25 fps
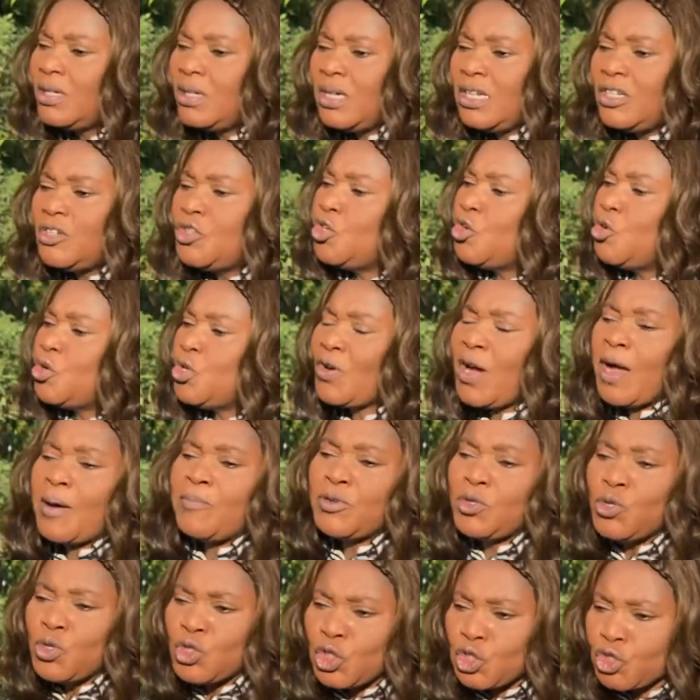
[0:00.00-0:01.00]
You know, you can
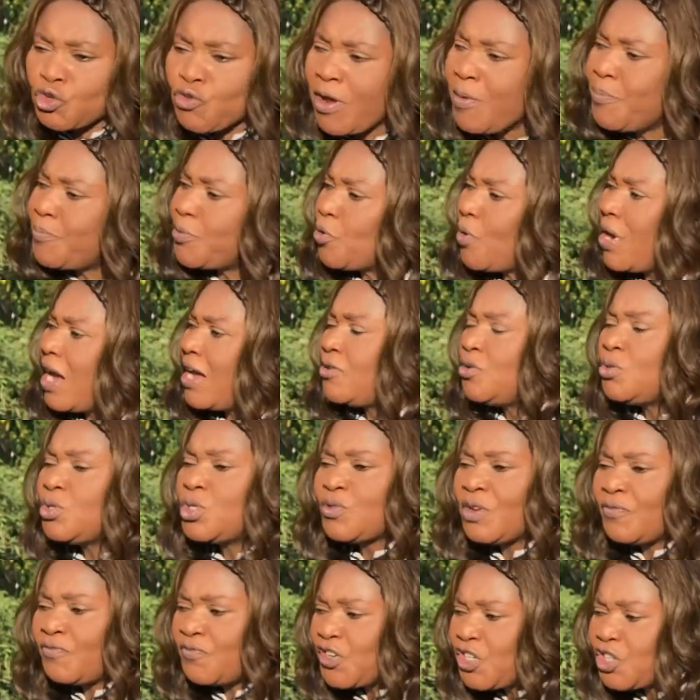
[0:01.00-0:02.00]
use shrimp, you can
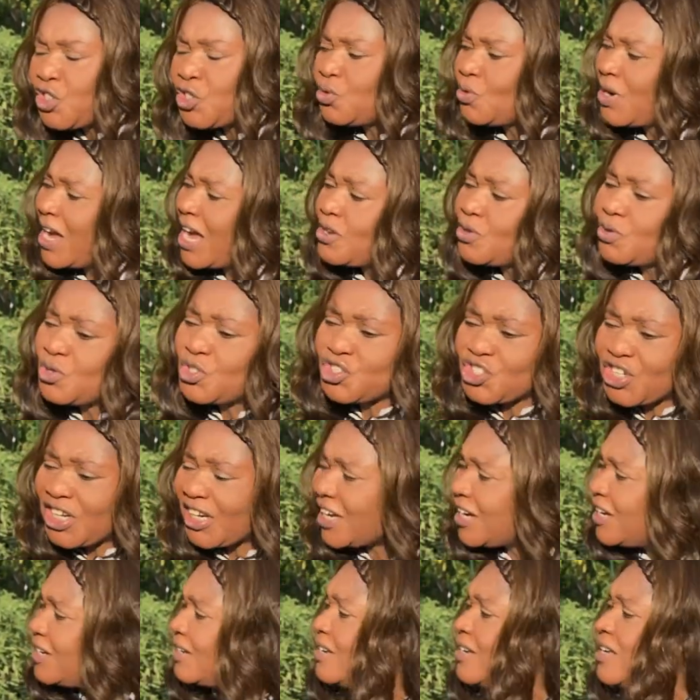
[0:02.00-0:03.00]
use fish, you can use
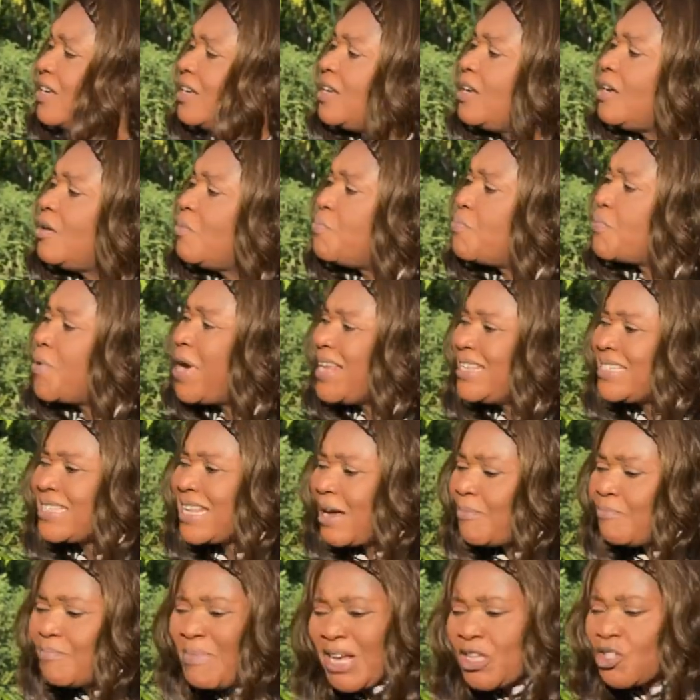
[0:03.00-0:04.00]
chicken, breast,
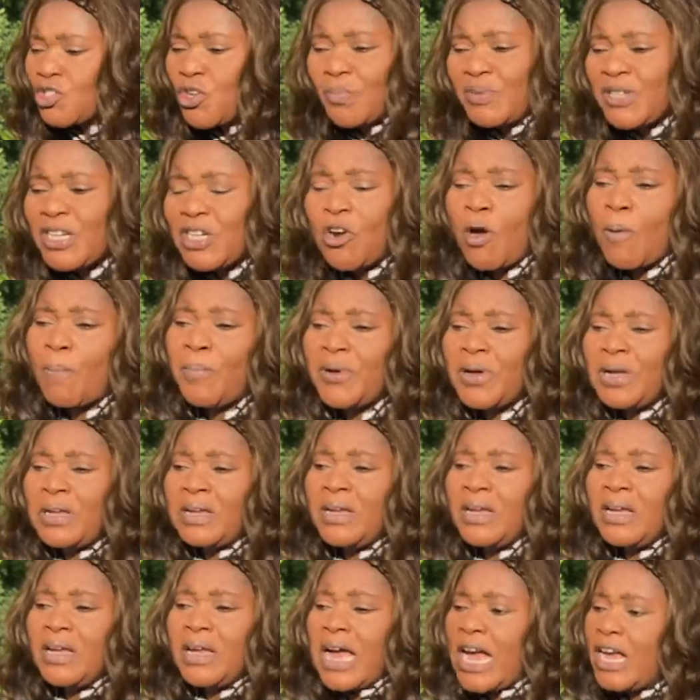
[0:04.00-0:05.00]
and make something up.
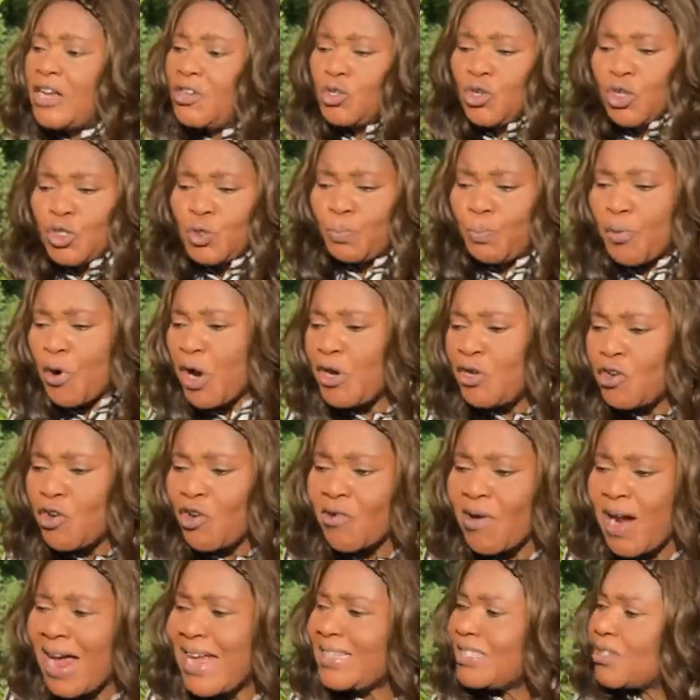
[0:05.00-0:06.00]
And you just boil your
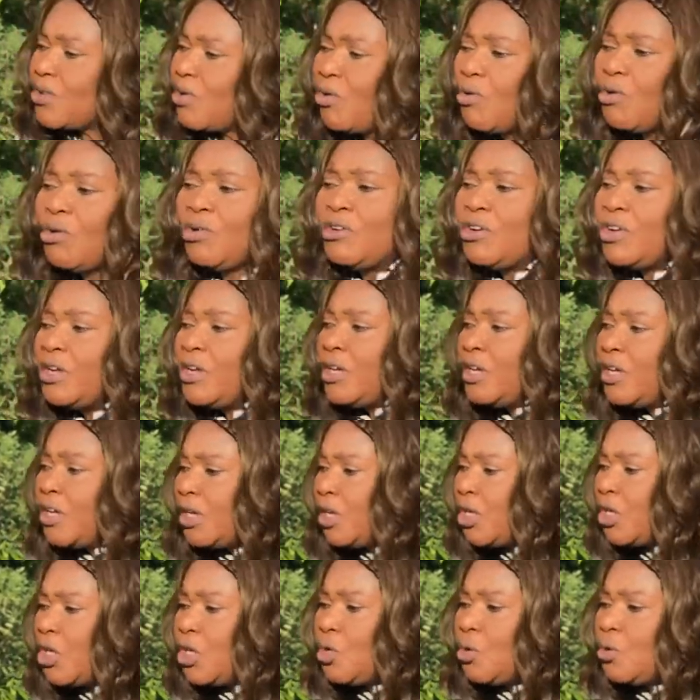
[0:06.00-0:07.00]
rice or,
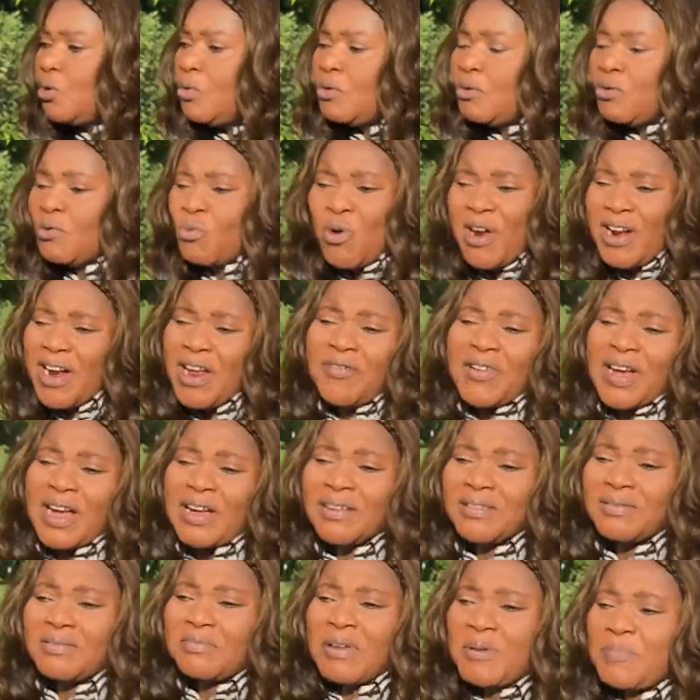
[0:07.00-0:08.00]
you know, whatever.
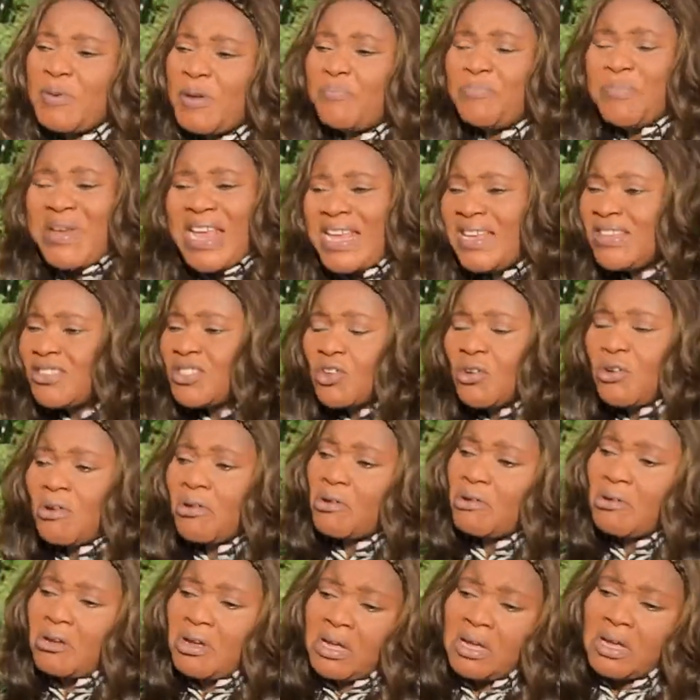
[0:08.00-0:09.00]
Maybe beans
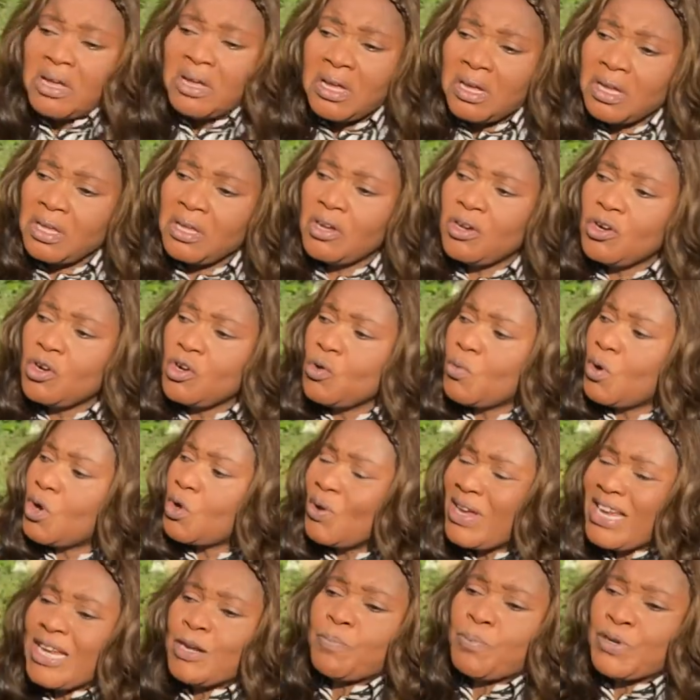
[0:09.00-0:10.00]
or, you know, you
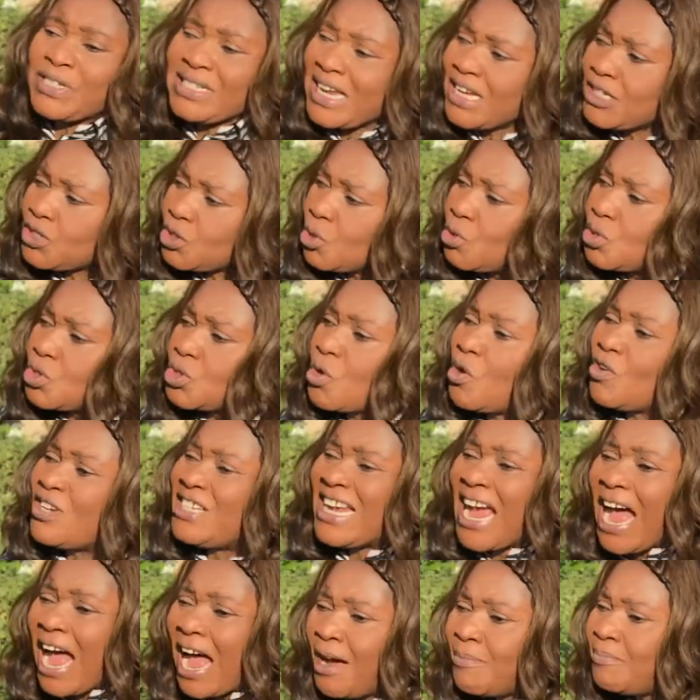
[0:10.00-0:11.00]
want to eat potatoes or
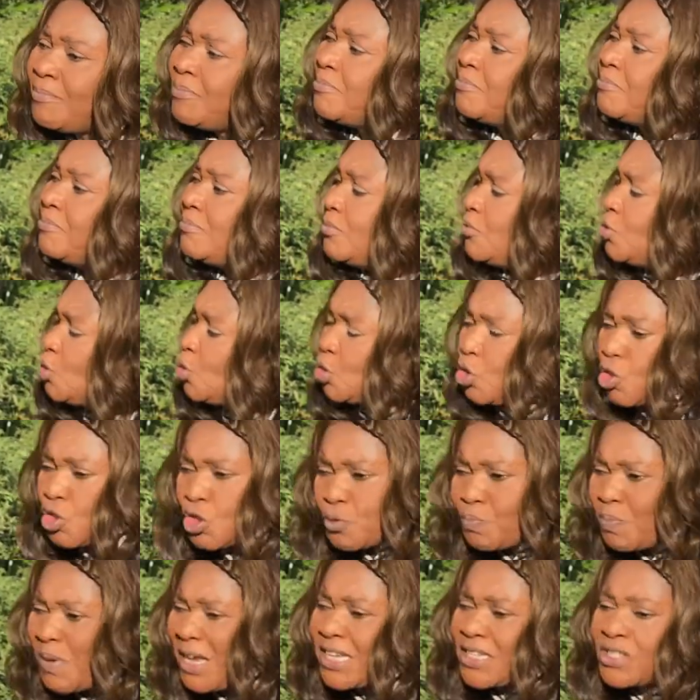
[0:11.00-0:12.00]
yam. You
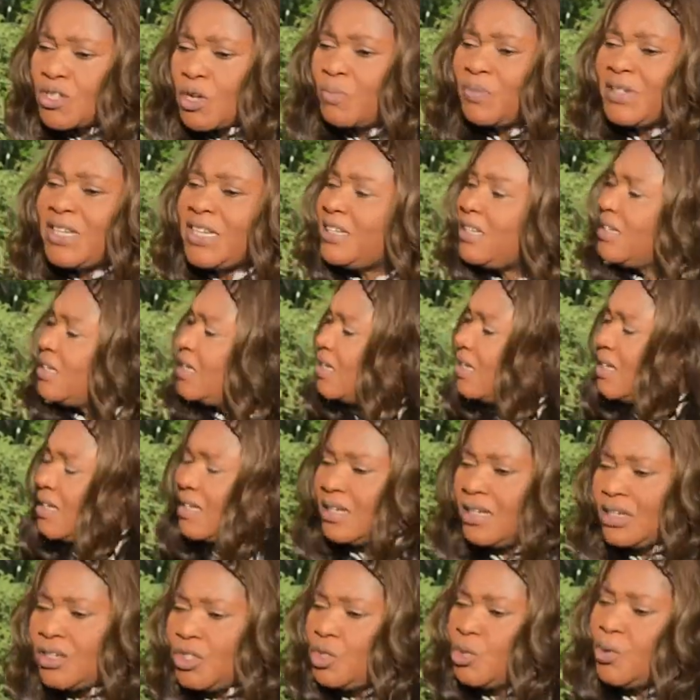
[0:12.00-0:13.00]
just make something,
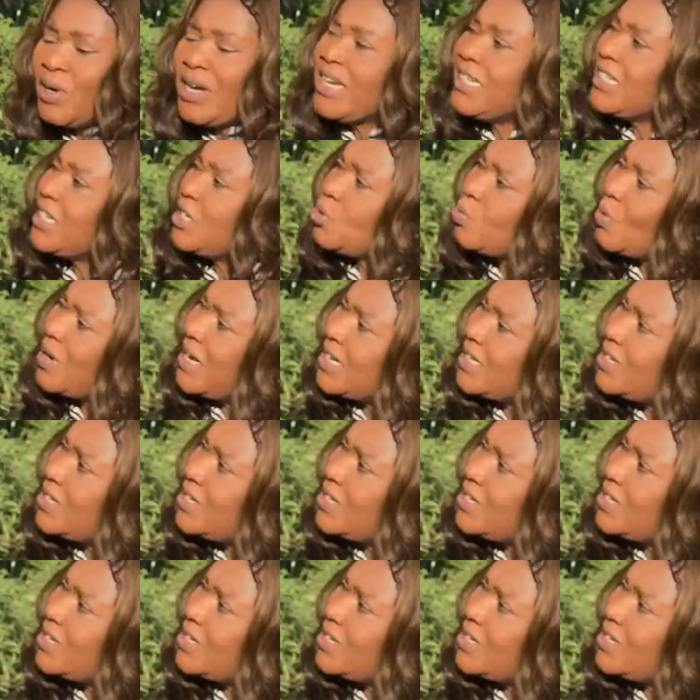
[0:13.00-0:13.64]
you eat it with it.